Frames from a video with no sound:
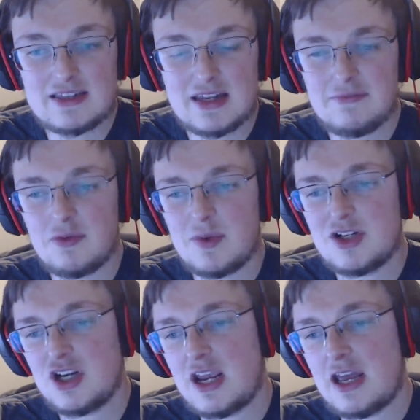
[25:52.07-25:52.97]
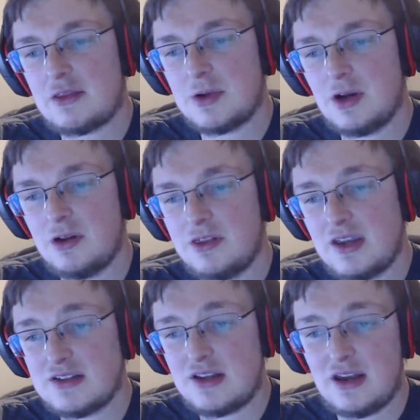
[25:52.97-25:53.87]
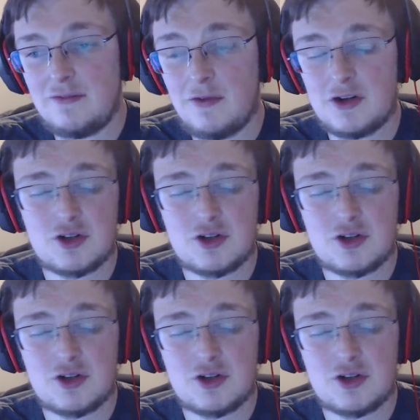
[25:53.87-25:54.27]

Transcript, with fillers: information gathering on things like foot